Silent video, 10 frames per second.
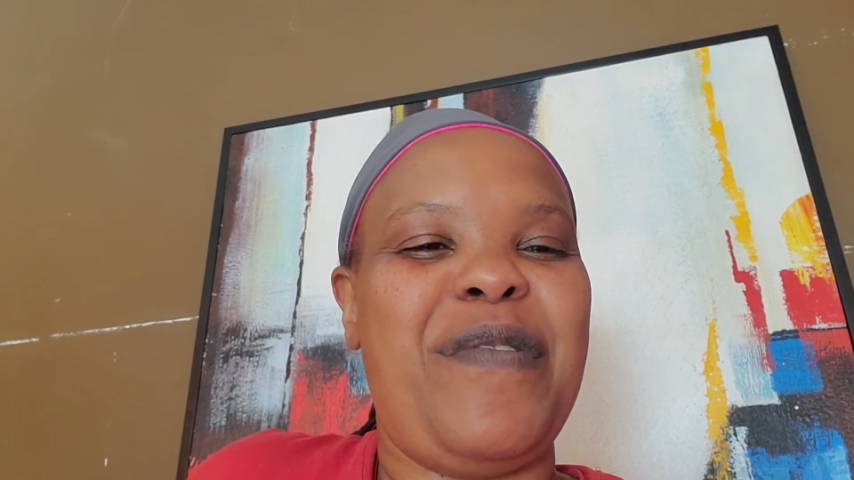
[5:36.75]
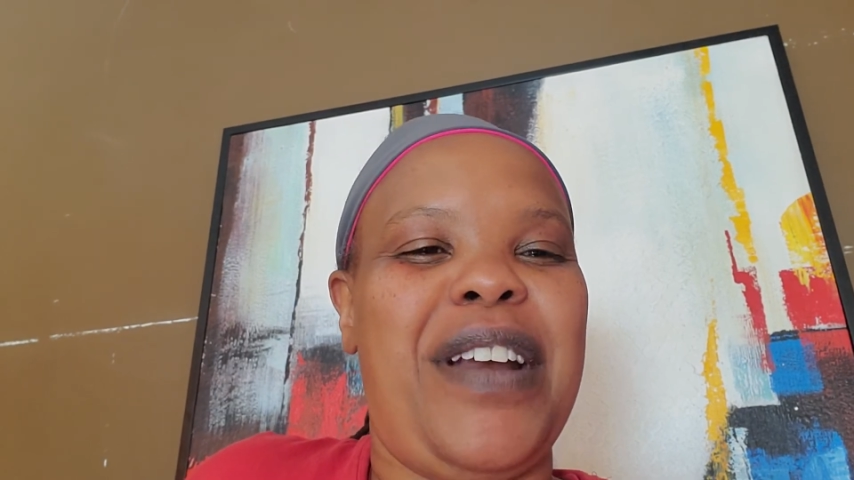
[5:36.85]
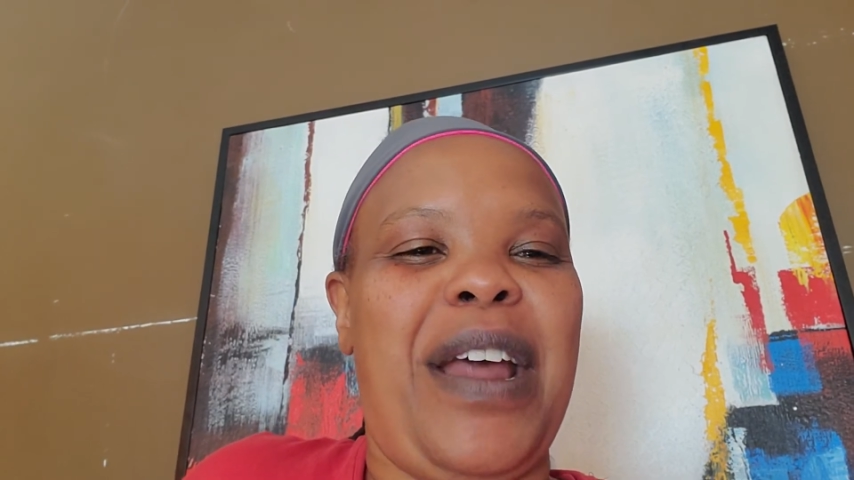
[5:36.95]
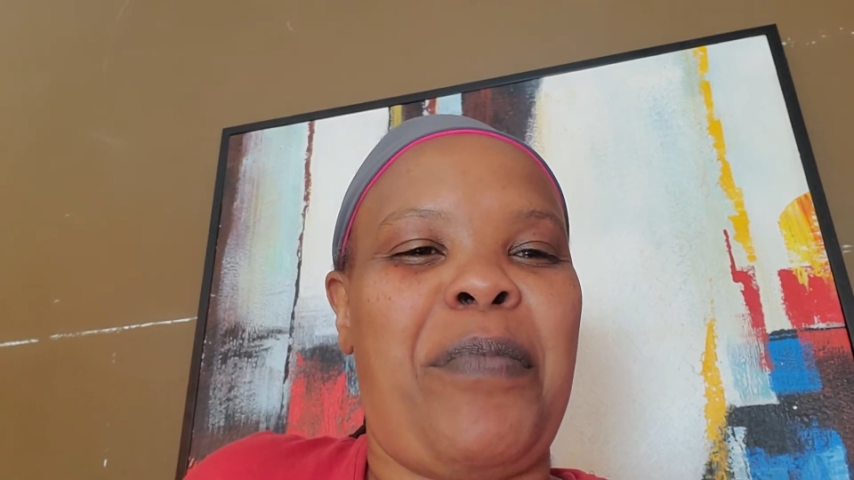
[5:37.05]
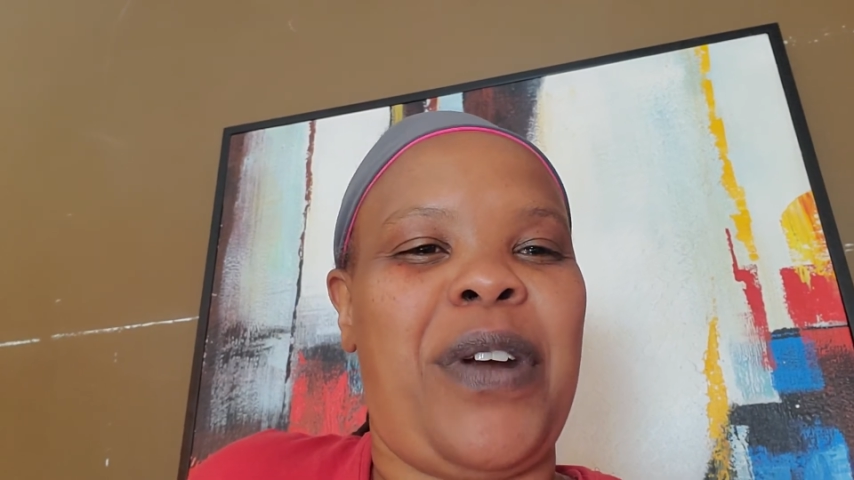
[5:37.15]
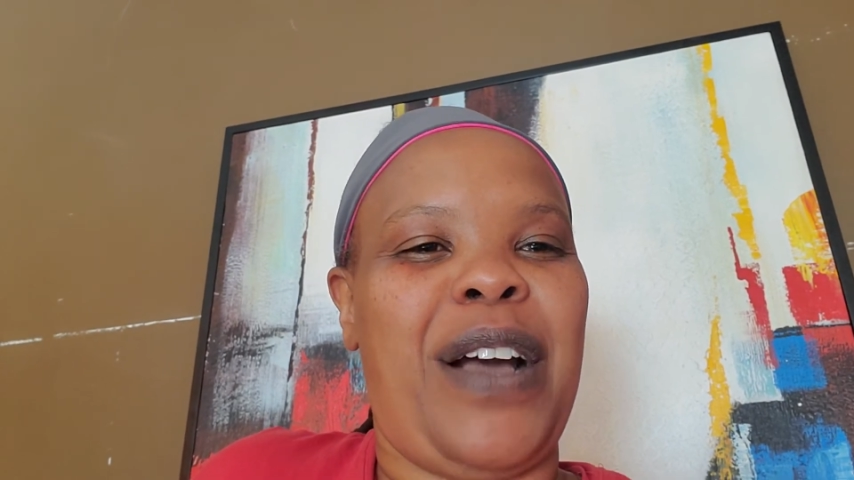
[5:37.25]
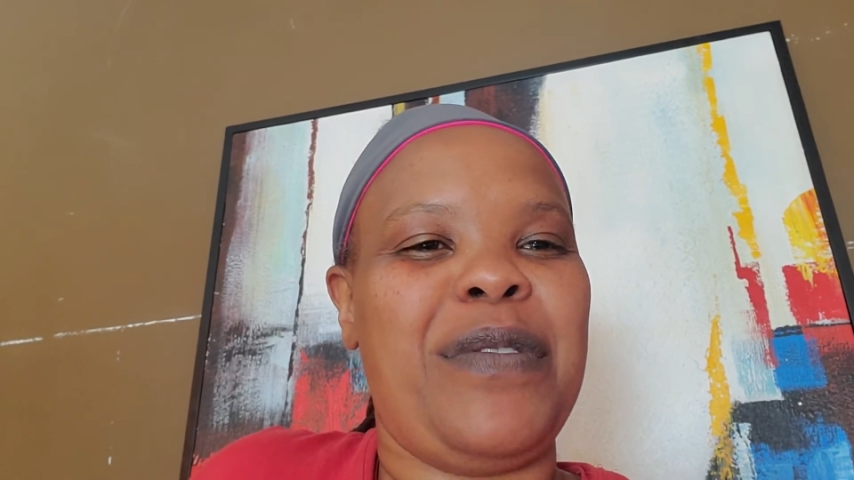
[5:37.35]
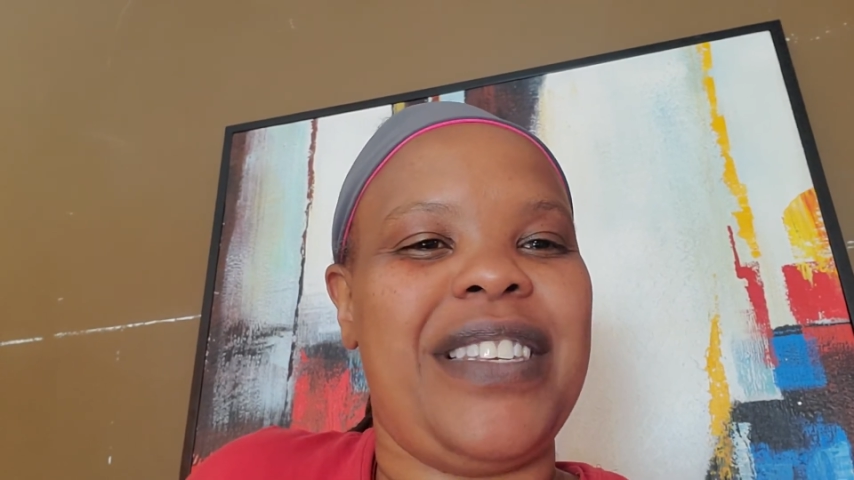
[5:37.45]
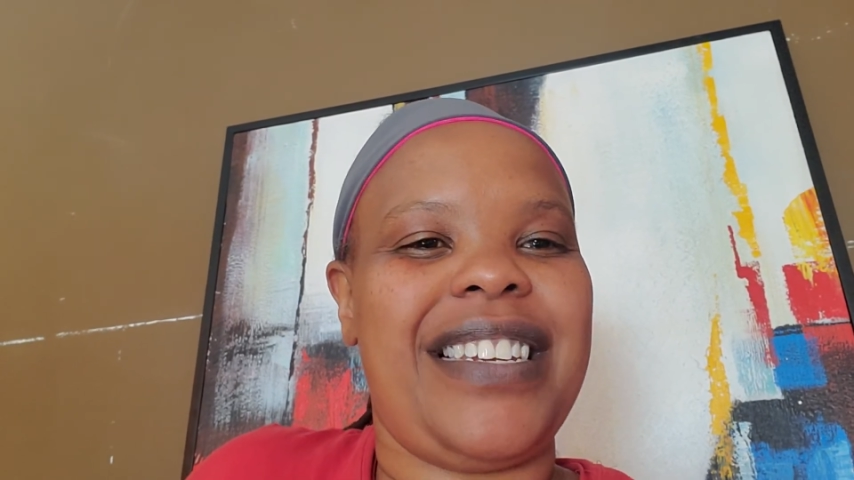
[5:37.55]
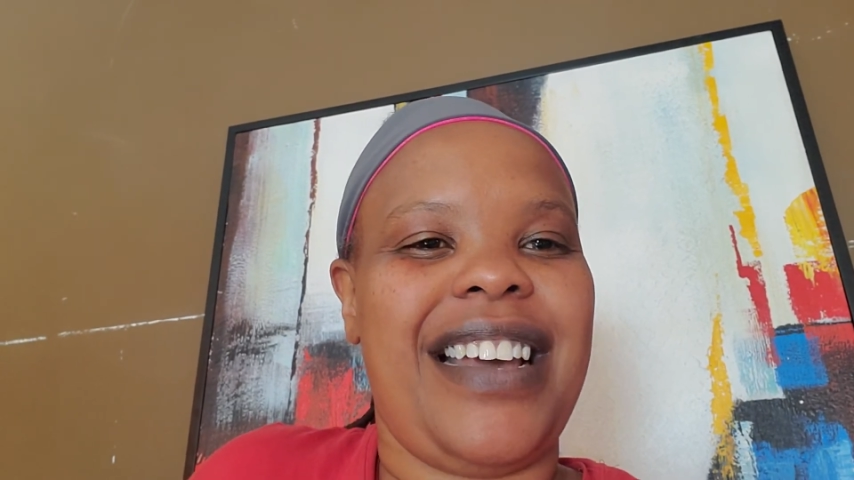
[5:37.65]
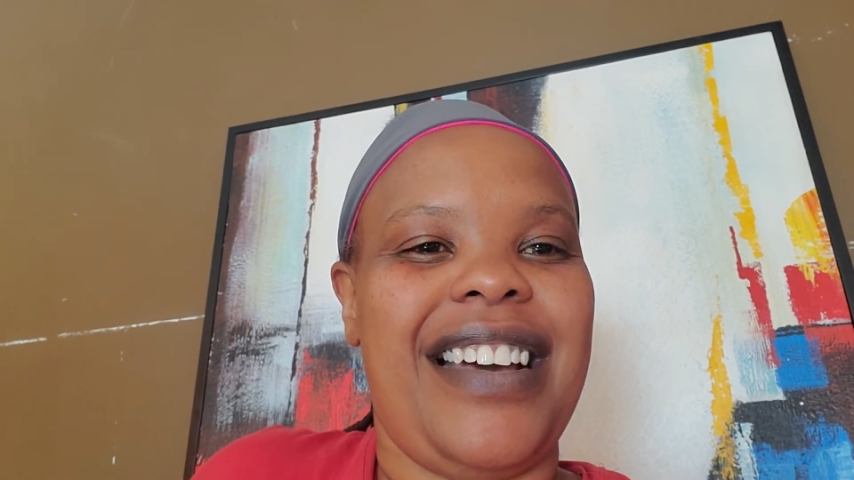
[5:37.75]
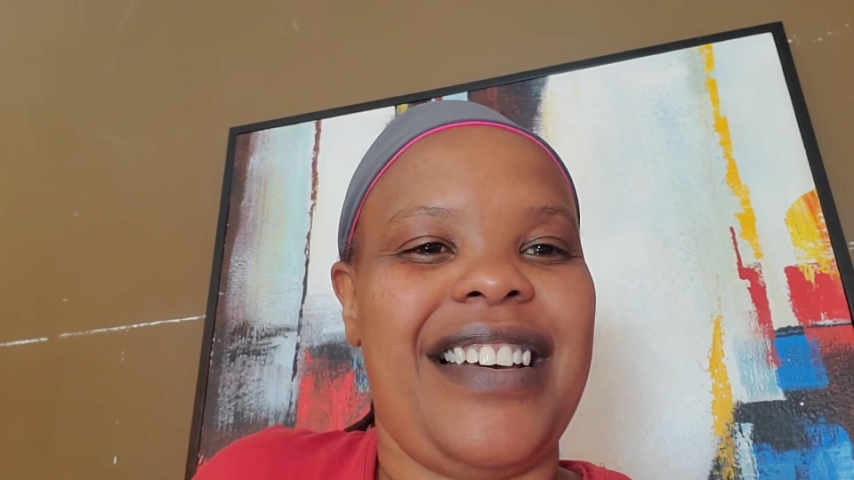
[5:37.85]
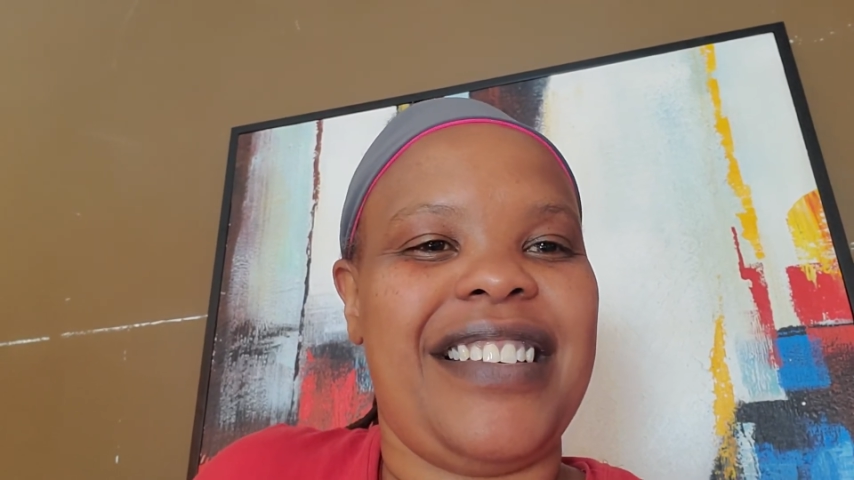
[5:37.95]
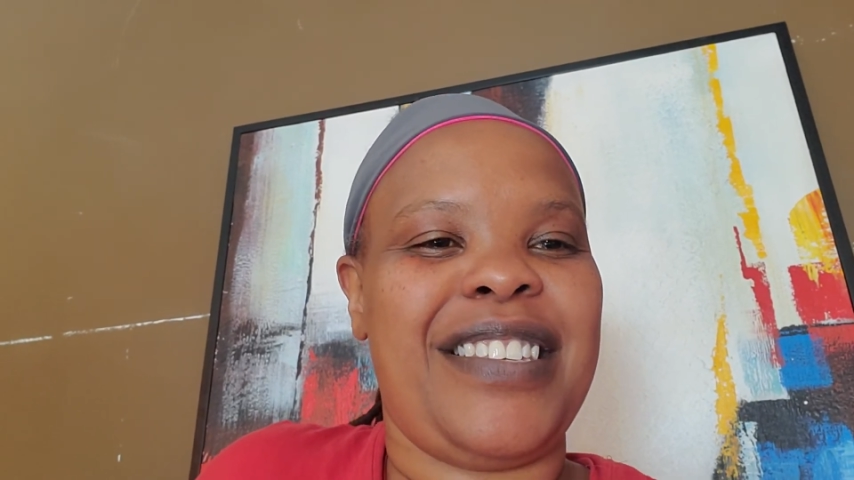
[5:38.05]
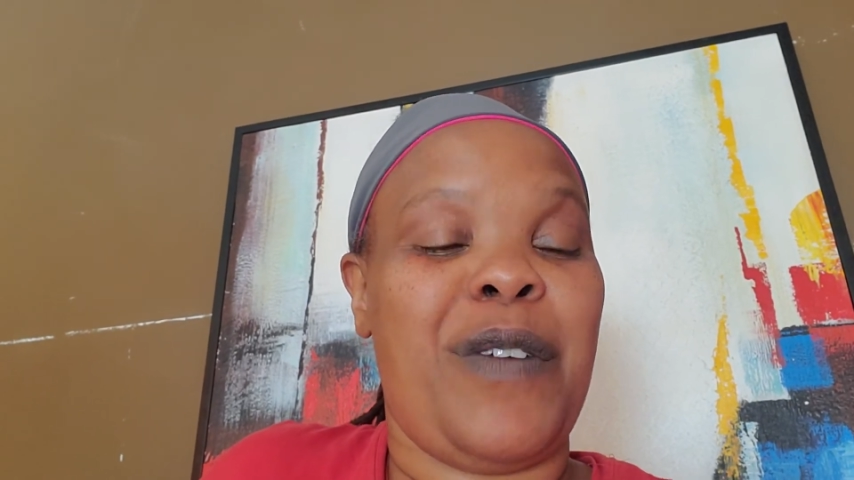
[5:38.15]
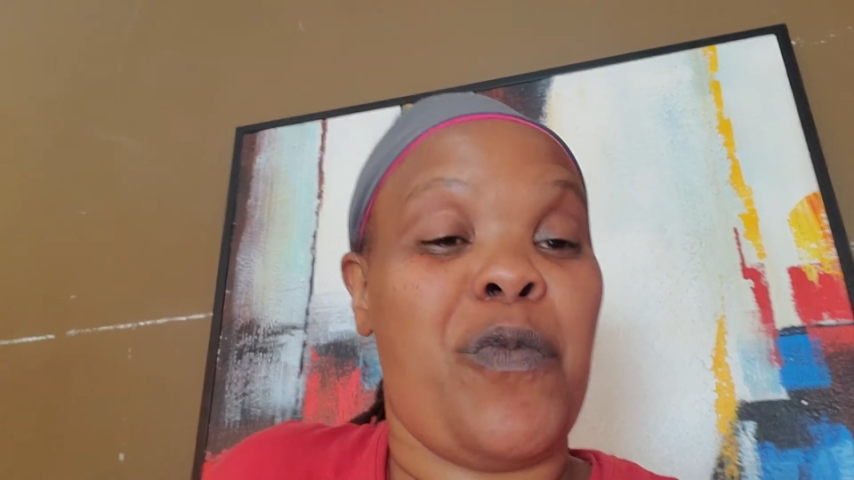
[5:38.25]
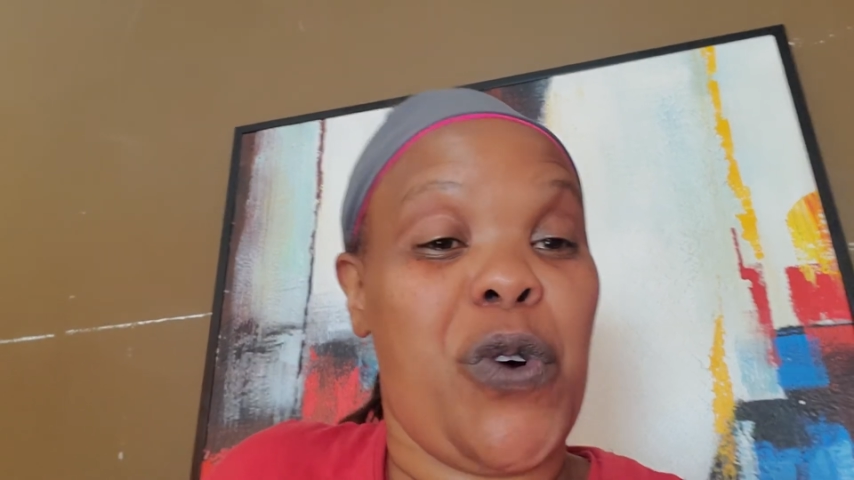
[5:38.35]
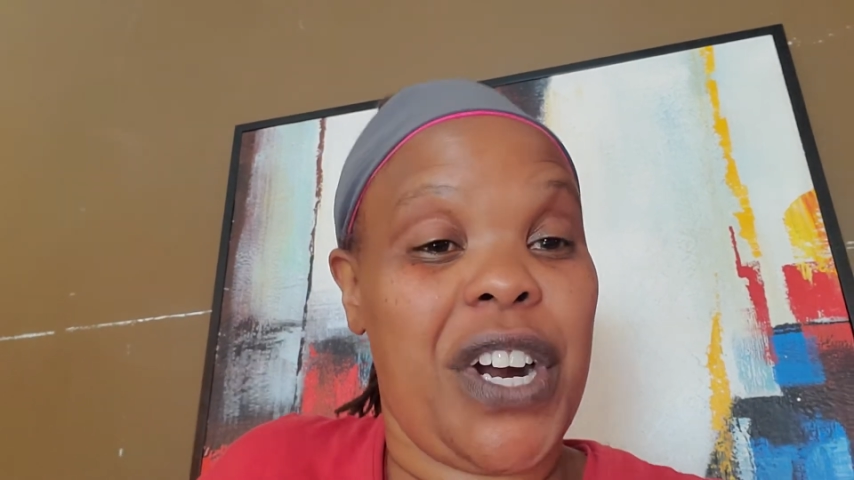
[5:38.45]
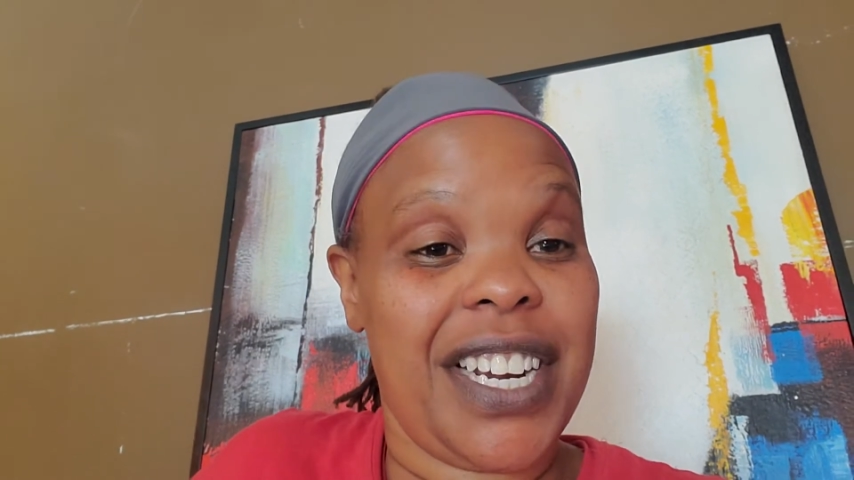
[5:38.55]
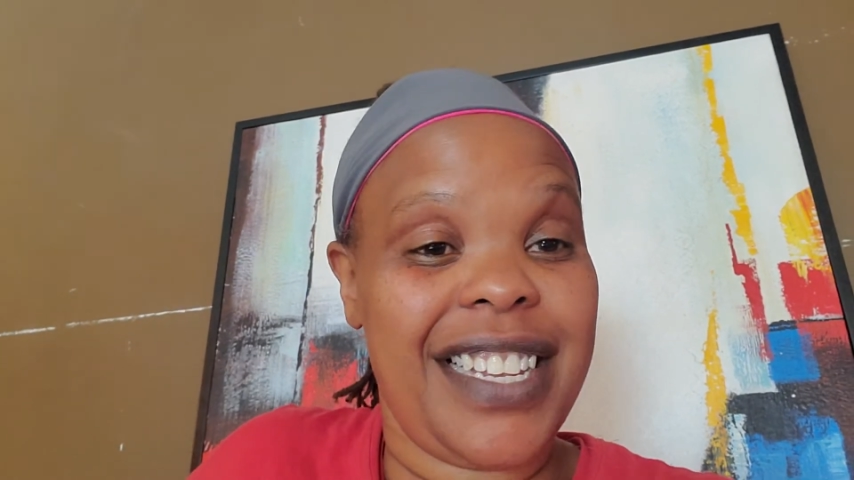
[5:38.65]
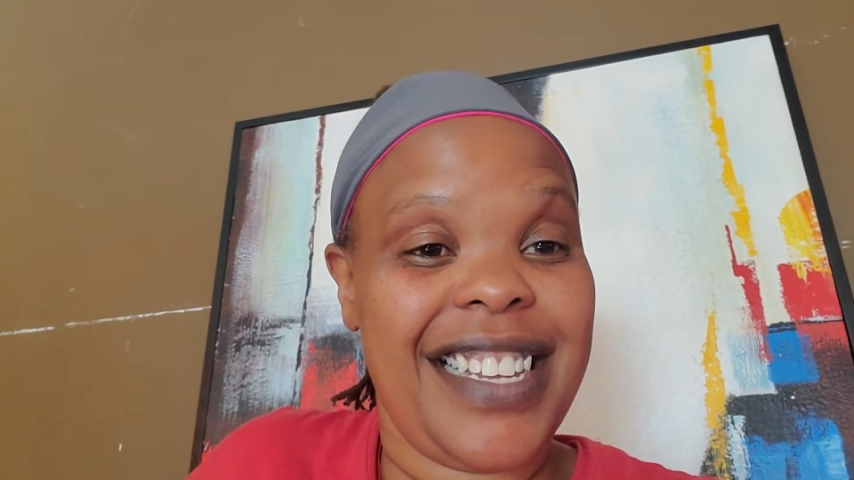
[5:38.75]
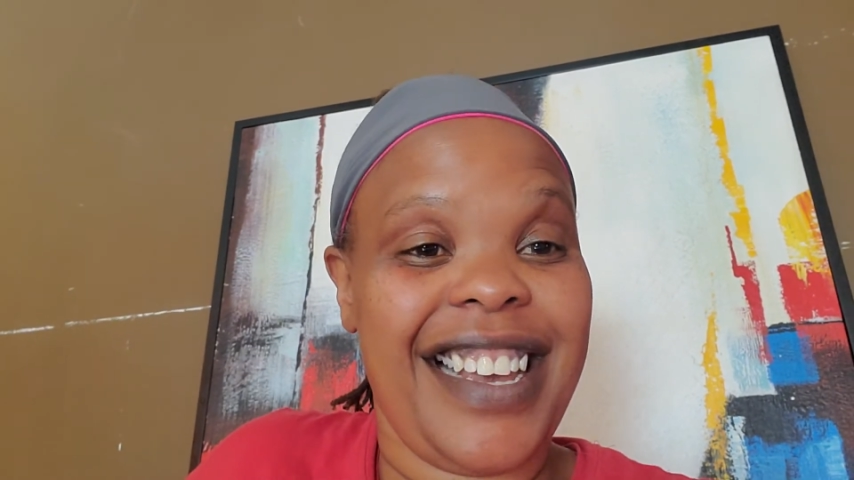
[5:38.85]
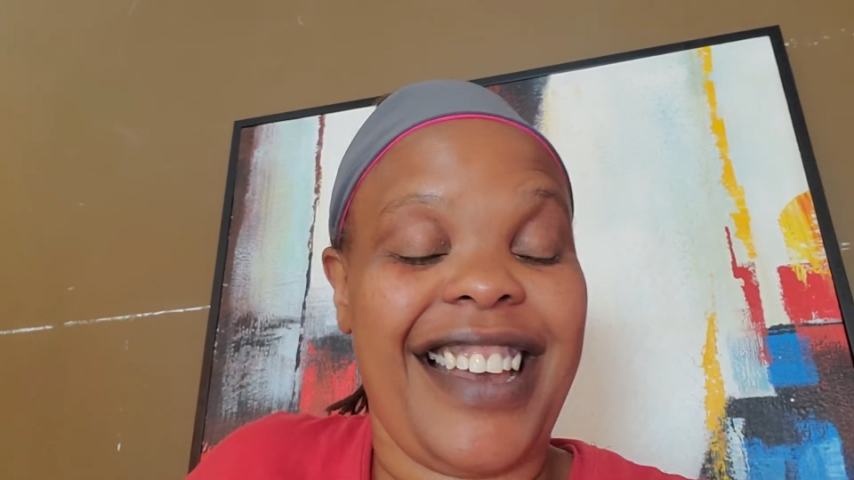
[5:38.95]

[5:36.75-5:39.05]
when I pronounced some words,